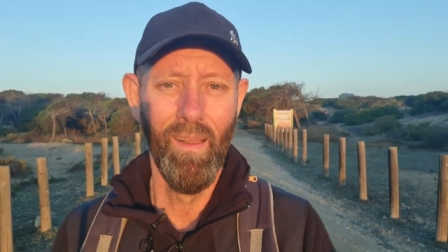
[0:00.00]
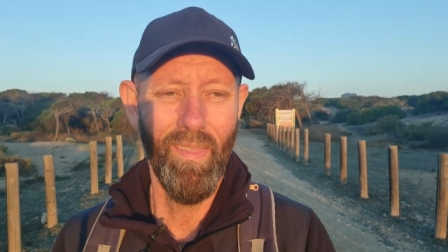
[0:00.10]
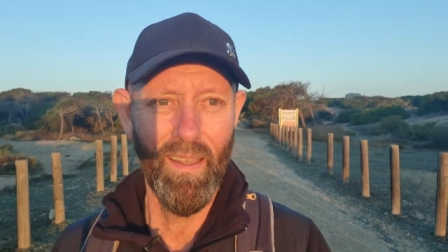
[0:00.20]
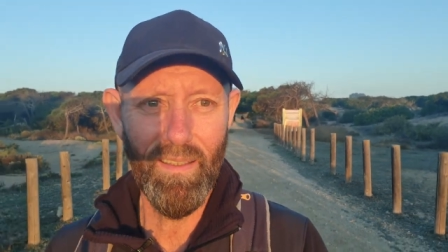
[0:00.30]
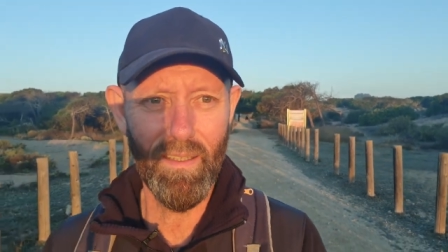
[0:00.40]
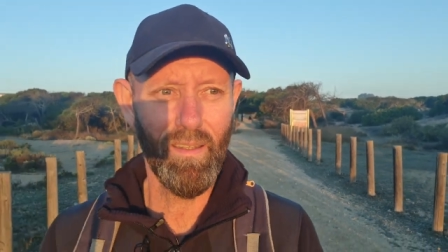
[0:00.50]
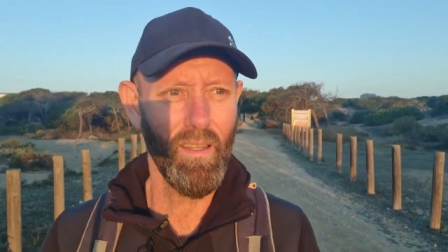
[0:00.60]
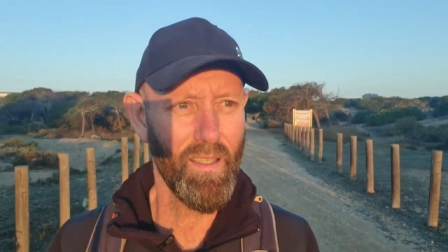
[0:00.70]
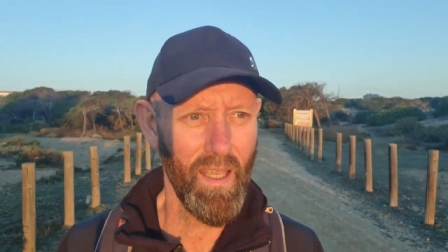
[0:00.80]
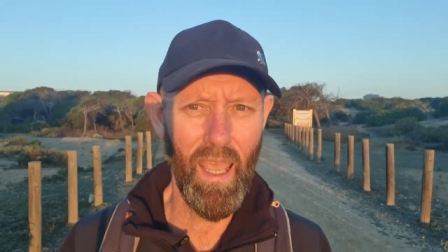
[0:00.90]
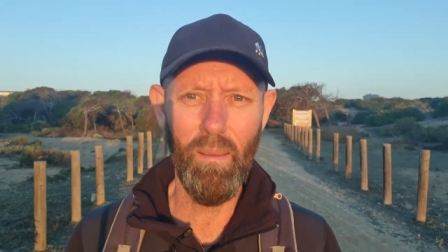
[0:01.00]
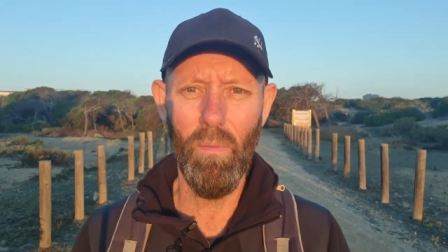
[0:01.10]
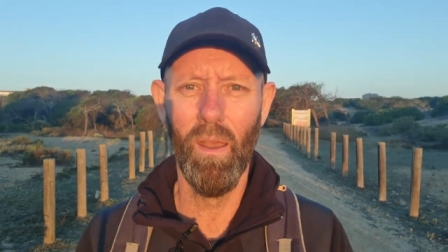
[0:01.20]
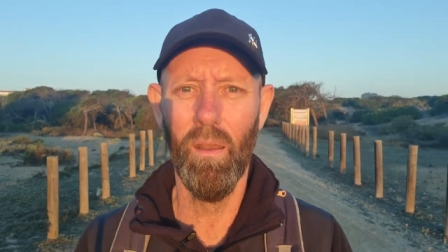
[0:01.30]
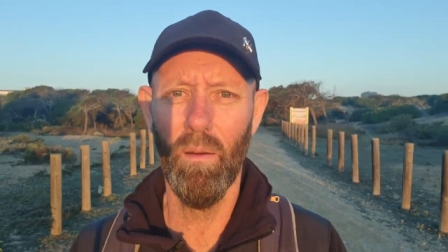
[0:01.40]
this is the
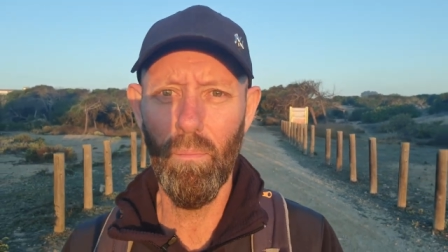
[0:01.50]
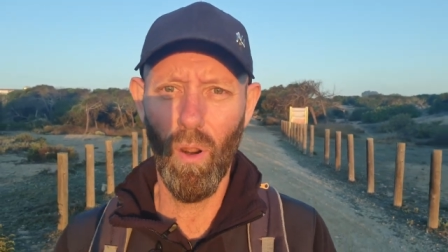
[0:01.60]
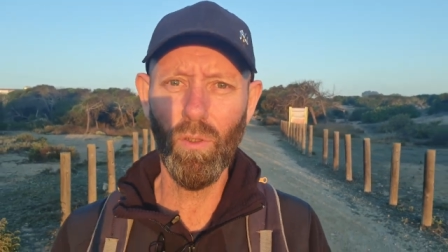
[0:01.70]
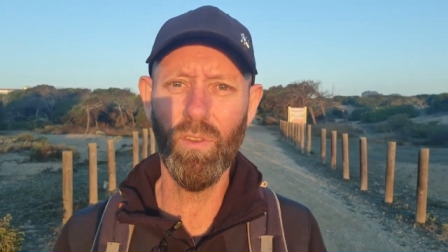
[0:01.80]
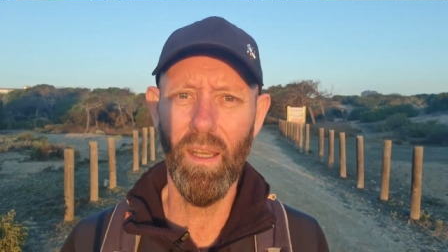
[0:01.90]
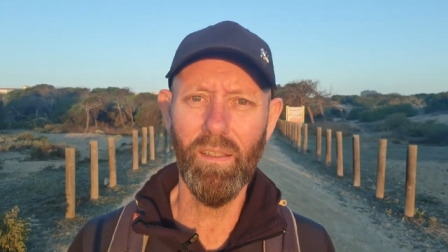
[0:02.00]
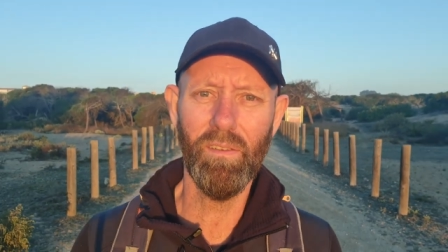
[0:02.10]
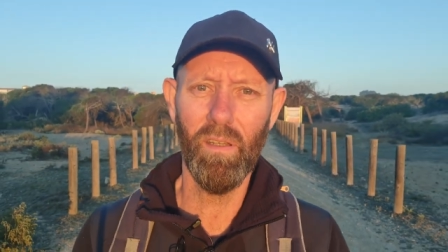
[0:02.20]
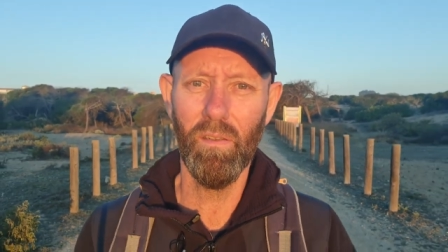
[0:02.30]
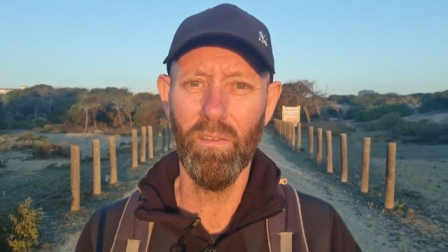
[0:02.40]
same process,